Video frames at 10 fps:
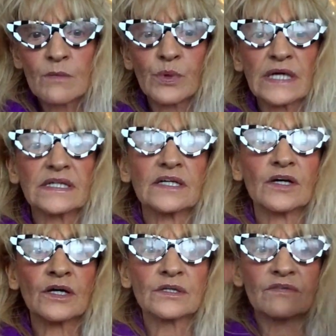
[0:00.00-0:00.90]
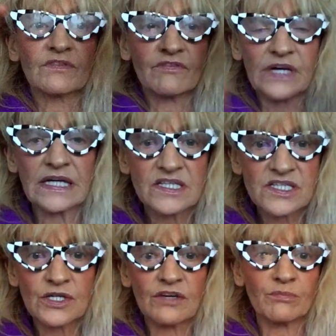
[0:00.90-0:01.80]
Break that out of the vagus
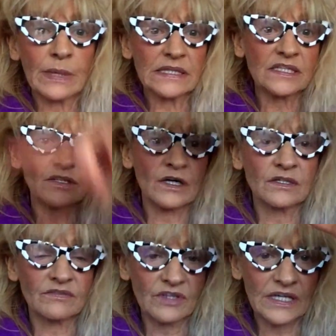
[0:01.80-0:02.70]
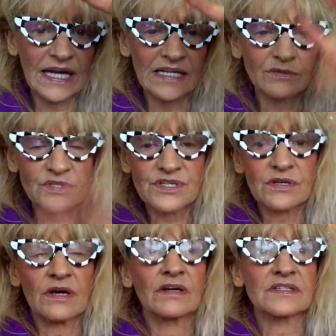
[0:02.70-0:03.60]
nerve, break that out of your glandular
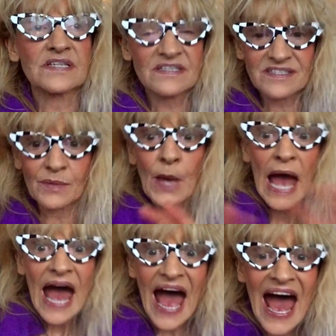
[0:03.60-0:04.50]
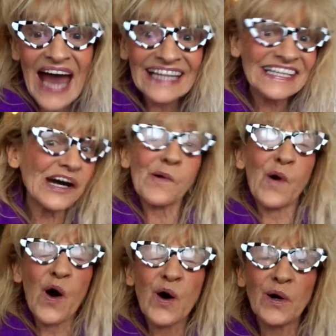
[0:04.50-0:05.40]
system, and you're
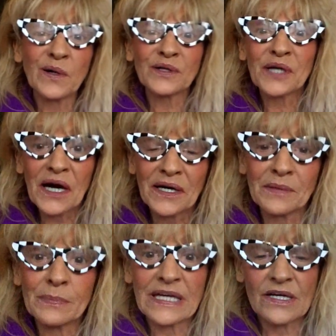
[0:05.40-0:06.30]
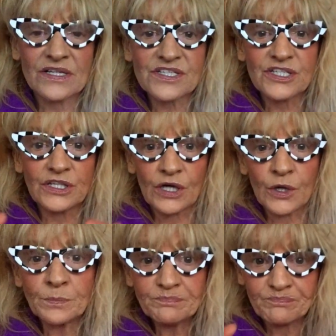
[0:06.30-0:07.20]
all gone because
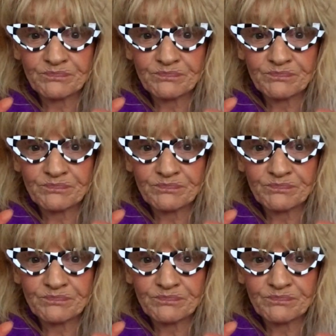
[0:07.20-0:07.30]
you